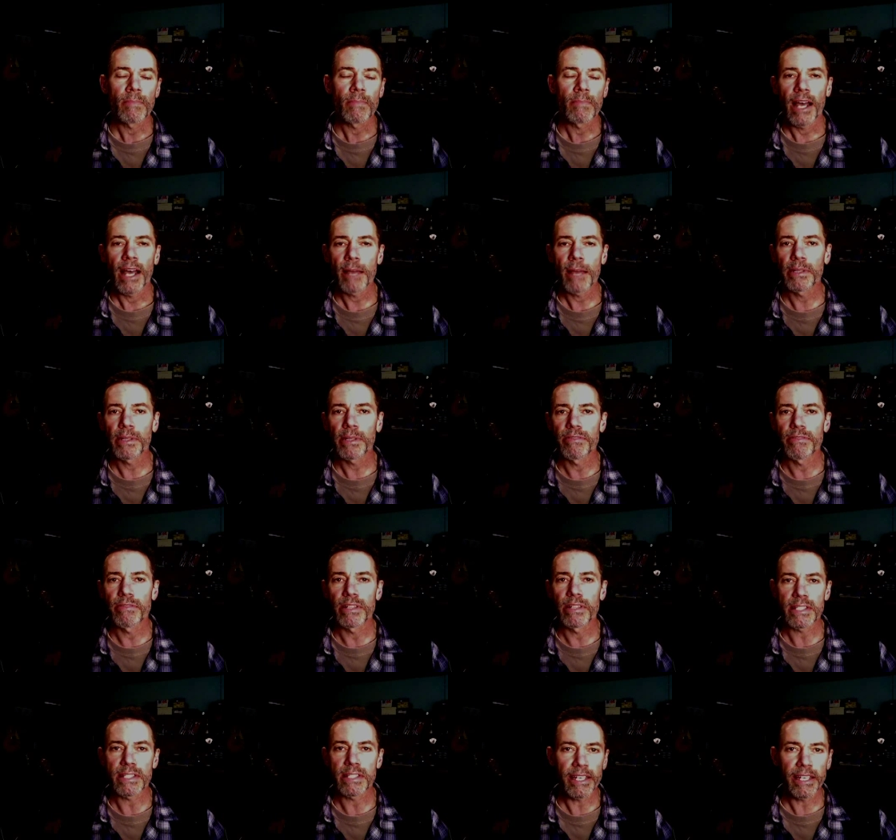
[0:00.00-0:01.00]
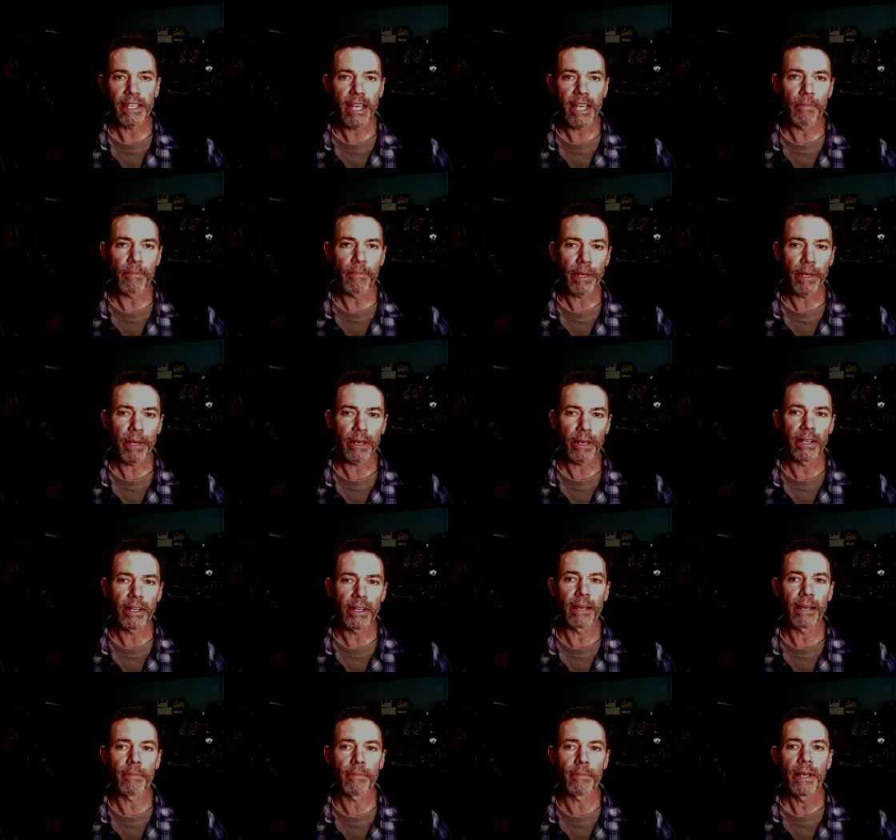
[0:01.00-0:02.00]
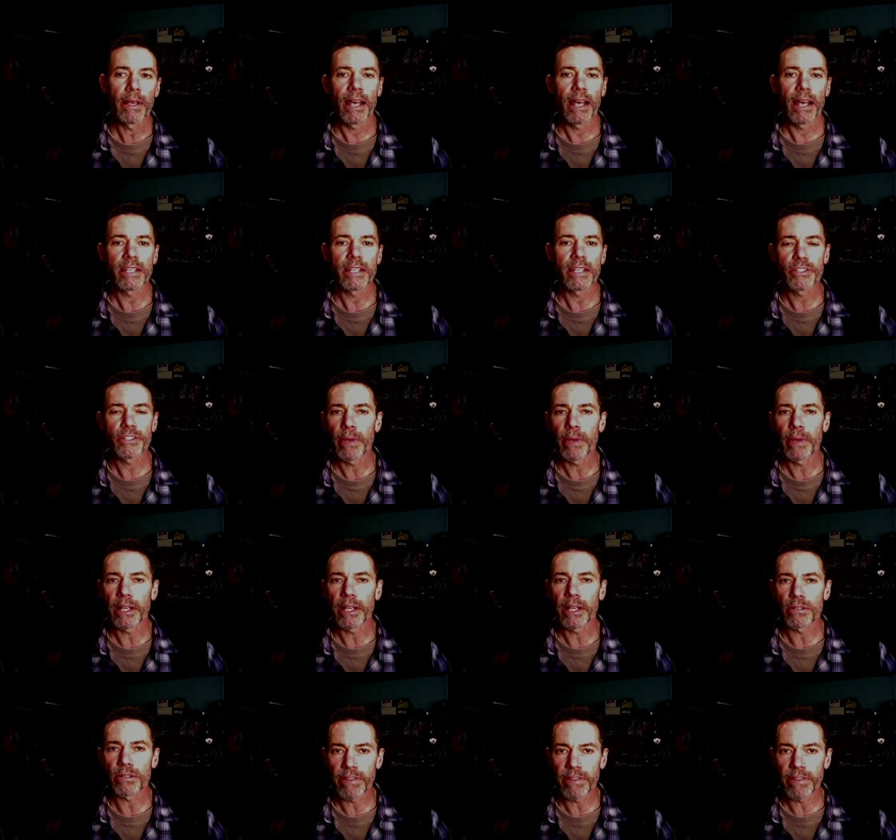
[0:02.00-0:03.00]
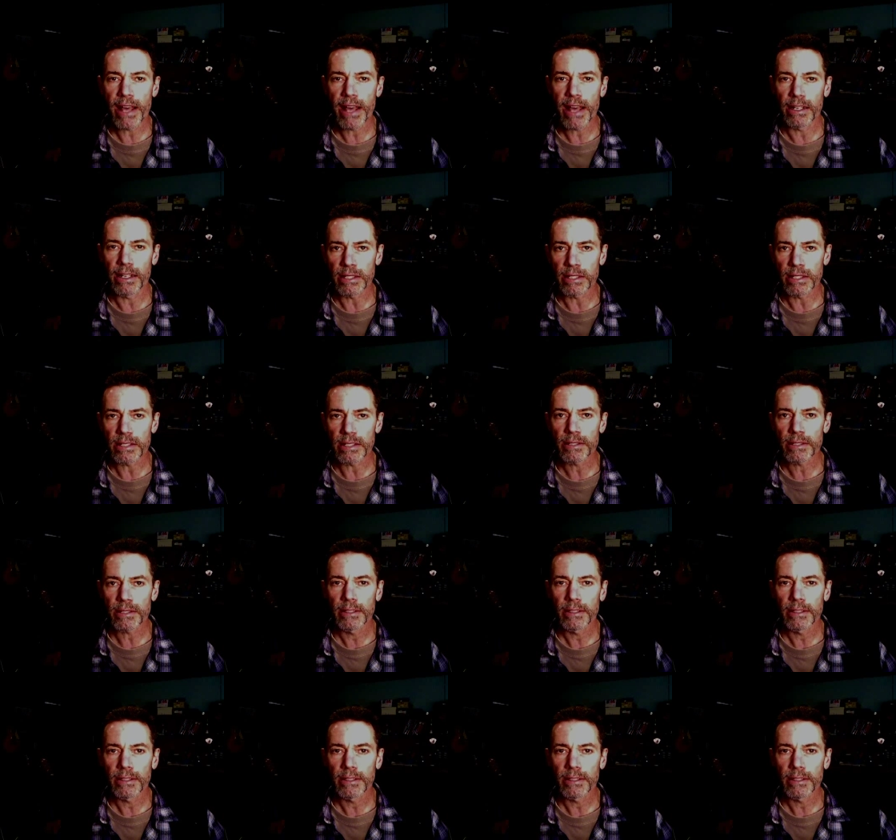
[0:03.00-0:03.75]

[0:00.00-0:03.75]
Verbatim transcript: I believe this EM paradigm has two major advantages.